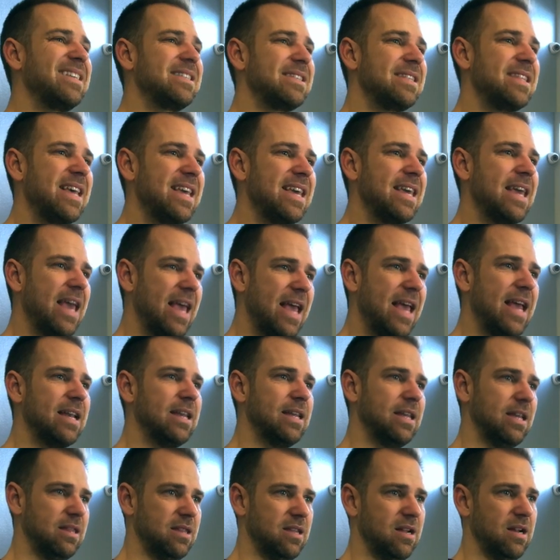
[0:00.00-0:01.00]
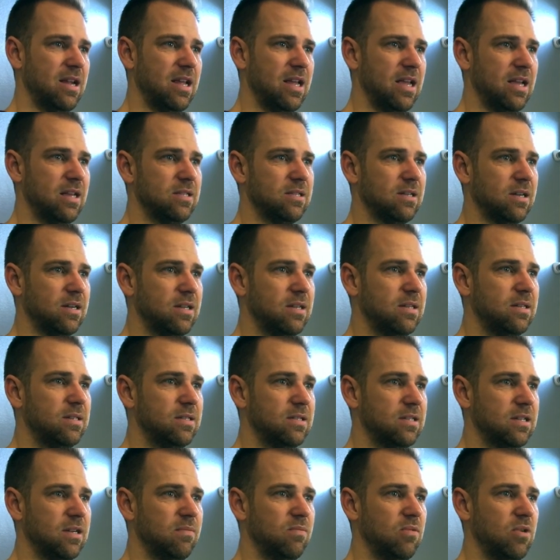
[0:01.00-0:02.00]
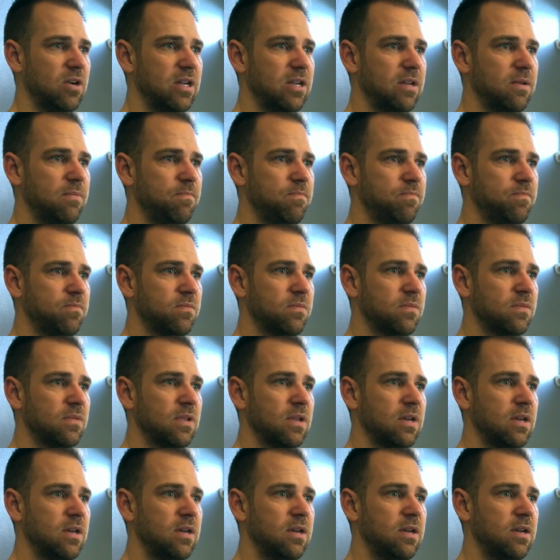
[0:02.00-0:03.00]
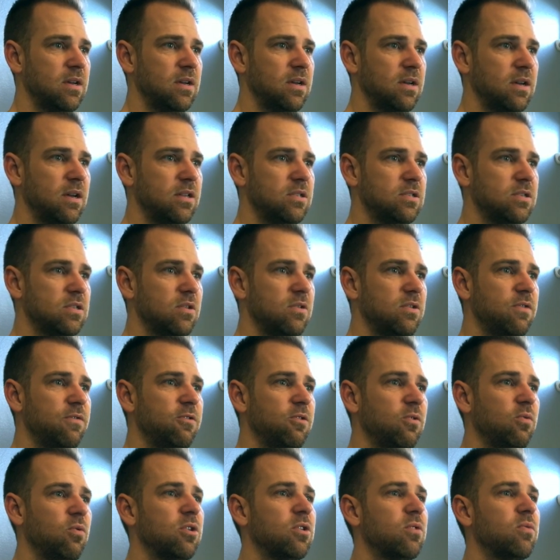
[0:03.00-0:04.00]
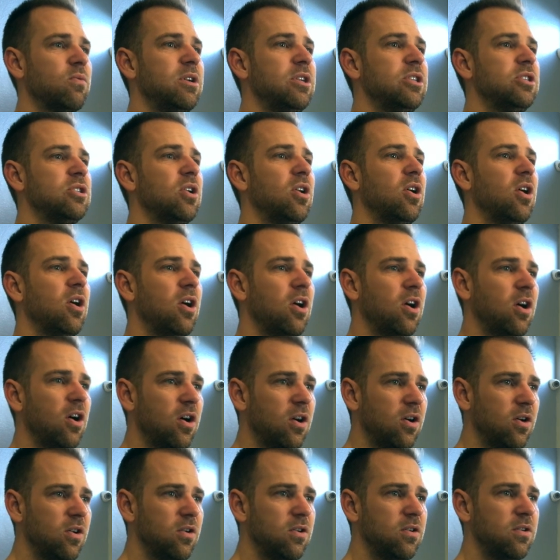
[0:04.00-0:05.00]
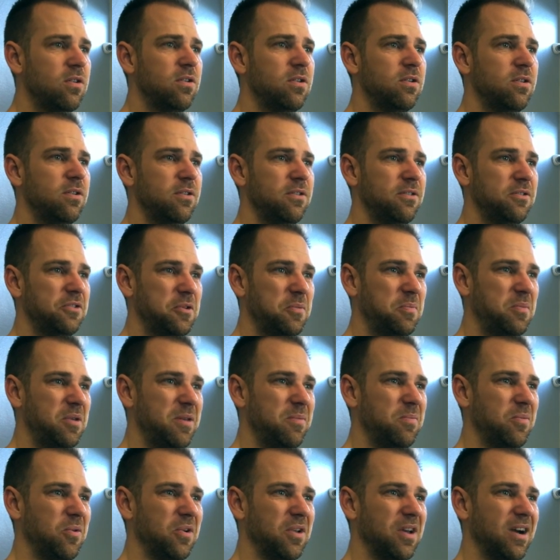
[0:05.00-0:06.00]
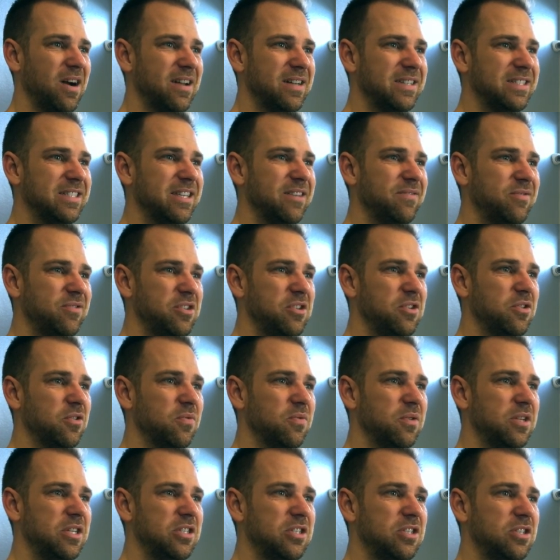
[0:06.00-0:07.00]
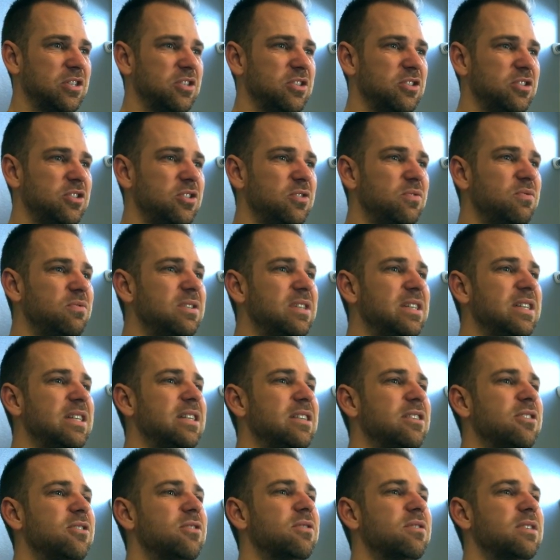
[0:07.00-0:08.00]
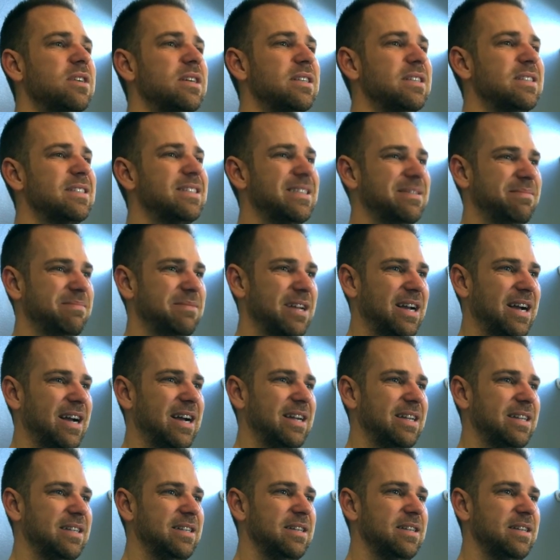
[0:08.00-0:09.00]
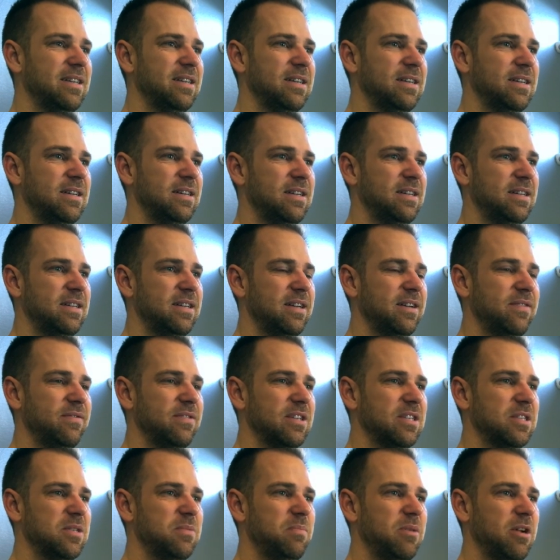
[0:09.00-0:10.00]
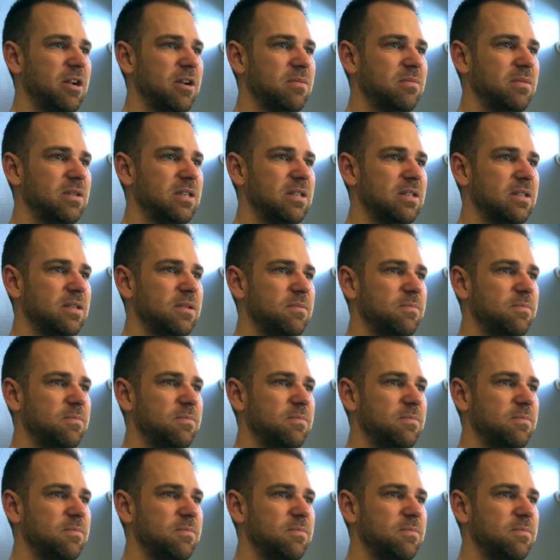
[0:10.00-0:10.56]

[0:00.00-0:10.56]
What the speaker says: they can get their hands on it in some way. And so if you want to reach all the people God has given you to reach, you need to create some kind of experiment.